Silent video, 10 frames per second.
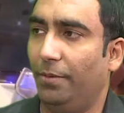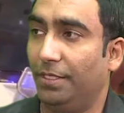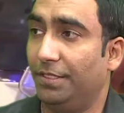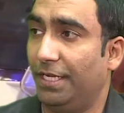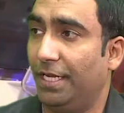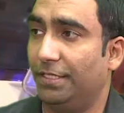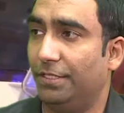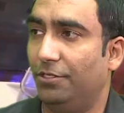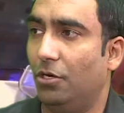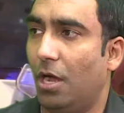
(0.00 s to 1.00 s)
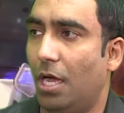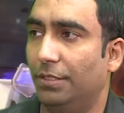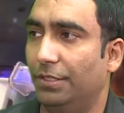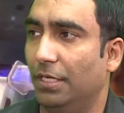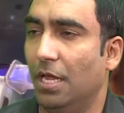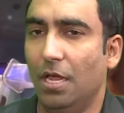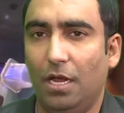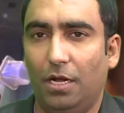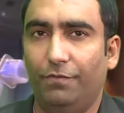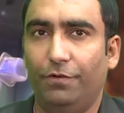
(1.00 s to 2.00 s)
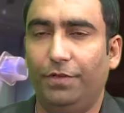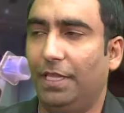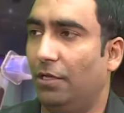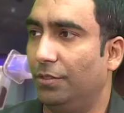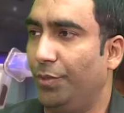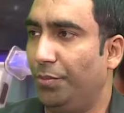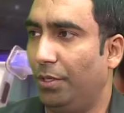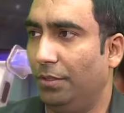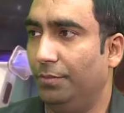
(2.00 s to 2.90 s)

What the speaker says: I mean, CES draws 150,000 people,